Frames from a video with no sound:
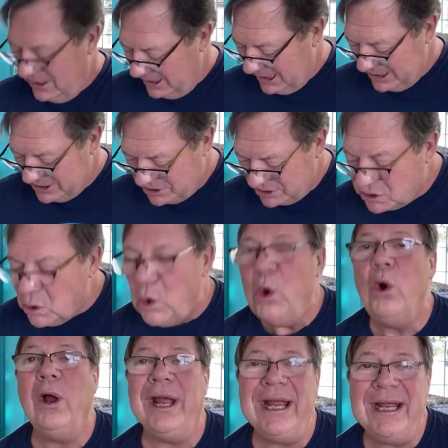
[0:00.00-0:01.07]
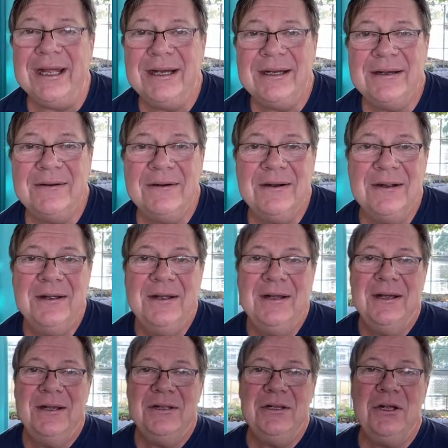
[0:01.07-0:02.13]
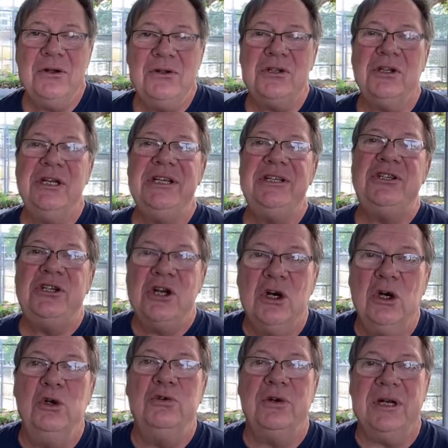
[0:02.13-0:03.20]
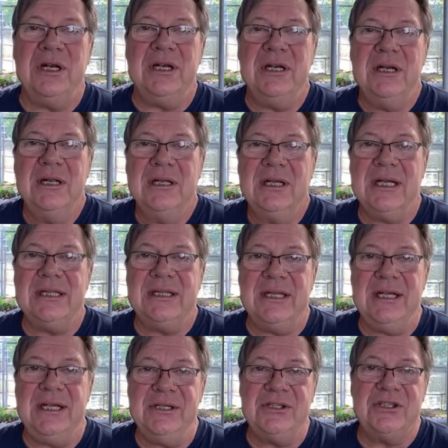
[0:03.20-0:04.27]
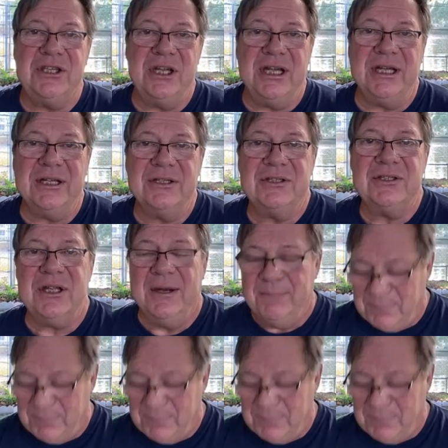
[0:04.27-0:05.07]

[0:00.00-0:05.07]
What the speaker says: It's a toy. Usually children get these things and